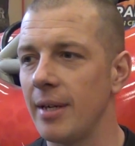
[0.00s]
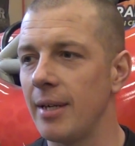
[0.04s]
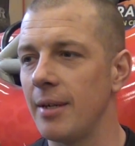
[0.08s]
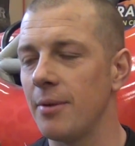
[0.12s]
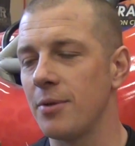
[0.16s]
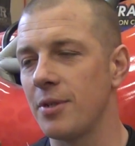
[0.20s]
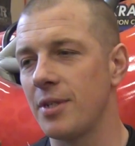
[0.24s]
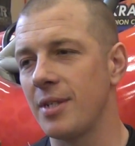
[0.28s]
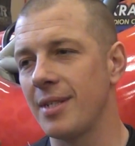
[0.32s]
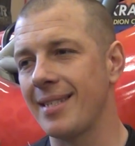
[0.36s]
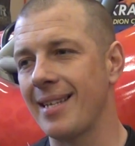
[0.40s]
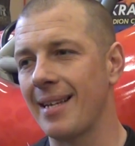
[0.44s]
And it
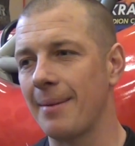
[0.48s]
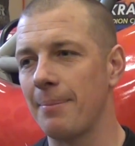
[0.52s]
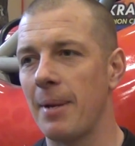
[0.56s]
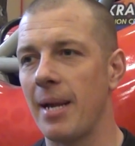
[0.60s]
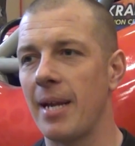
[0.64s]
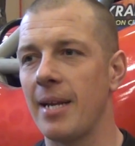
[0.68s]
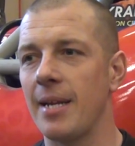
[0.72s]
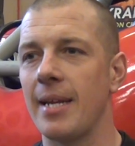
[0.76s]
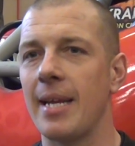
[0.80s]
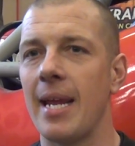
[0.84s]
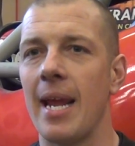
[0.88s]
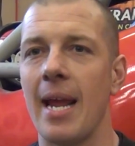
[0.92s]
was just like,
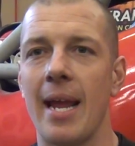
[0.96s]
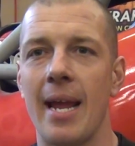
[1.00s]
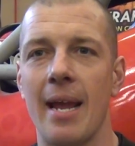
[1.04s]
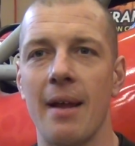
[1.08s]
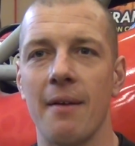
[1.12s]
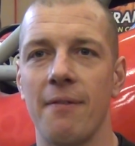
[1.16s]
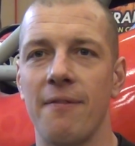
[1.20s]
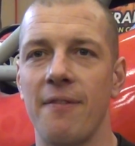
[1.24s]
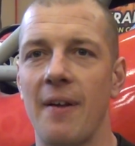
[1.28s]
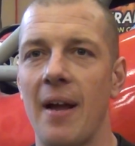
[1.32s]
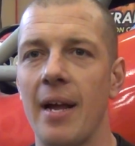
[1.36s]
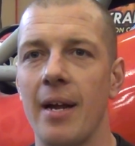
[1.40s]
man, you can't
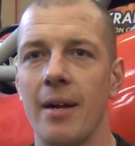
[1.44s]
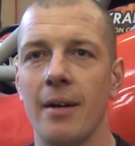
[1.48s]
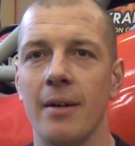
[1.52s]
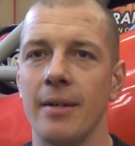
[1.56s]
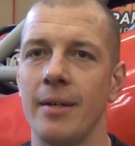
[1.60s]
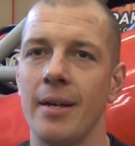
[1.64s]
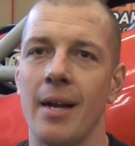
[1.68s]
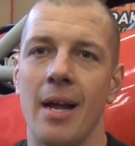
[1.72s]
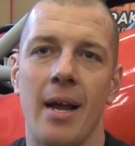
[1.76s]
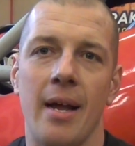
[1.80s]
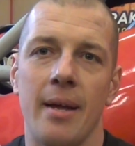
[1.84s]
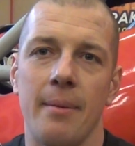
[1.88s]
have fire
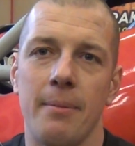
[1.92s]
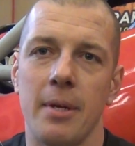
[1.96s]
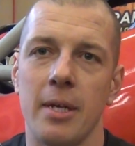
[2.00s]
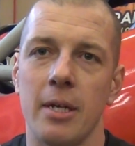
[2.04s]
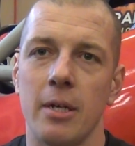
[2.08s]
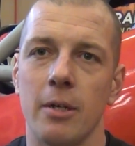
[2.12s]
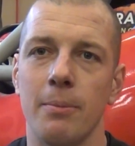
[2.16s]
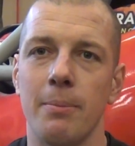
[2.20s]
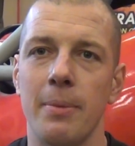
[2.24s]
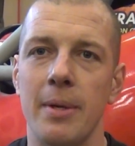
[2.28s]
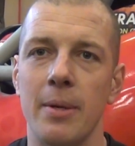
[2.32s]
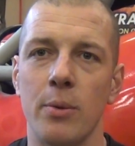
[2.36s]
and not, you
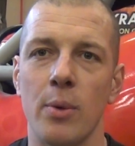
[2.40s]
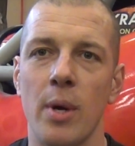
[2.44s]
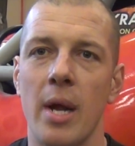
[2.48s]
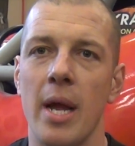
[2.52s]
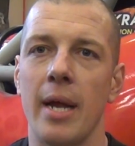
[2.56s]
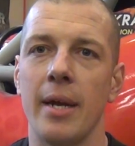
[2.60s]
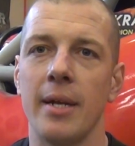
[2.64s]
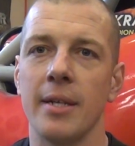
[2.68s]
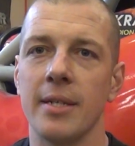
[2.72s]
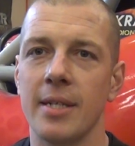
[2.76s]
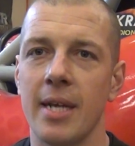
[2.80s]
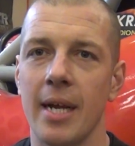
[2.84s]
know, be
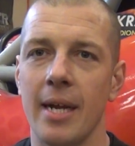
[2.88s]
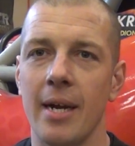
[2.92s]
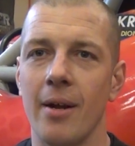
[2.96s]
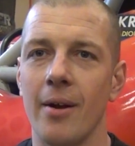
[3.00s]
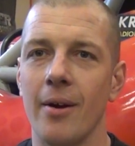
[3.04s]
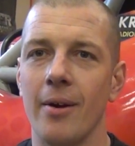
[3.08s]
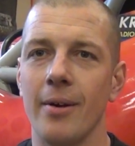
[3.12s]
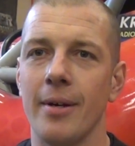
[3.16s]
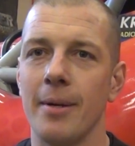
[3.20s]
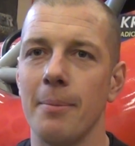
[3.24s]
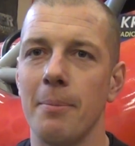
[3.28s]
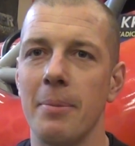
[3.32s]
red. It's kind of
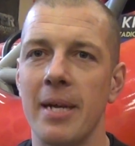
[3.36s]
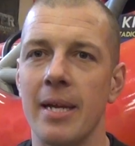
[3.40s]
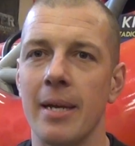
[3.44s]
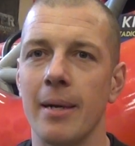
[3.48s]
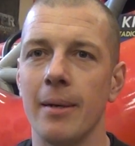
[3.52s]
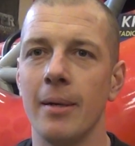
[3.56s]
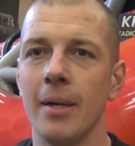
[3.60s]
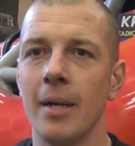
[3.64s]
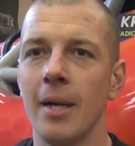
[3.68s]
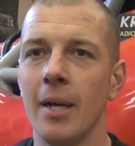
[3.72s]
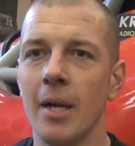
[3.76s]
hard to be a